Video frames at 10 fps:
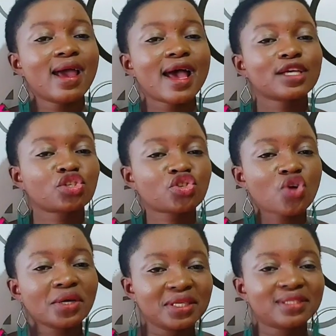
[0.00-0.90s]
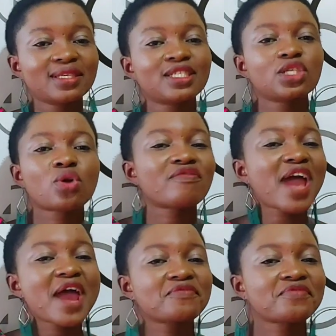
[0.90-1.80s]
a strong decision of
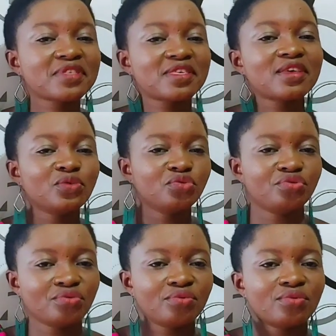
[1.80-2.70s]
everything you do.